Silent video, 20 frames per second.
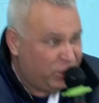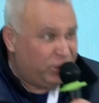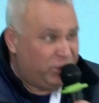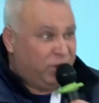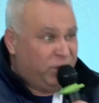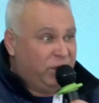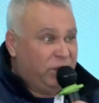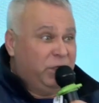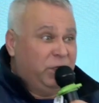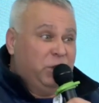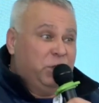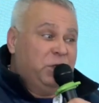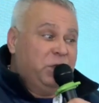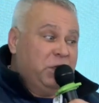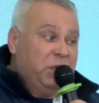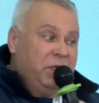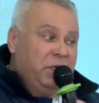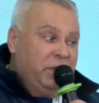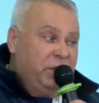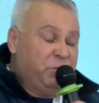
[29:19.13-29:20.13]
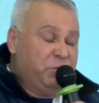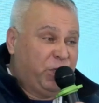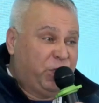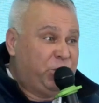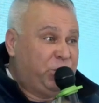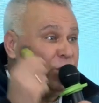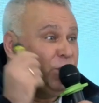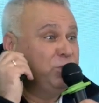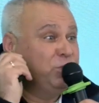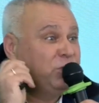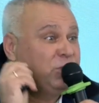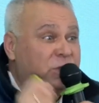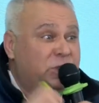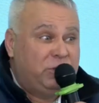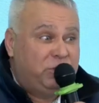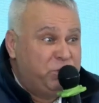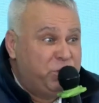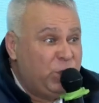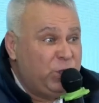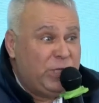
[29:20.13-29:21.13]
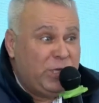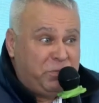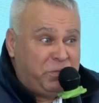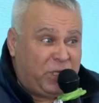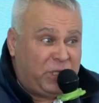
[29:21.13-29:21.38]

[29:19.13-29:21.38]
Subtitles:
Ksenia, and take this and implement this.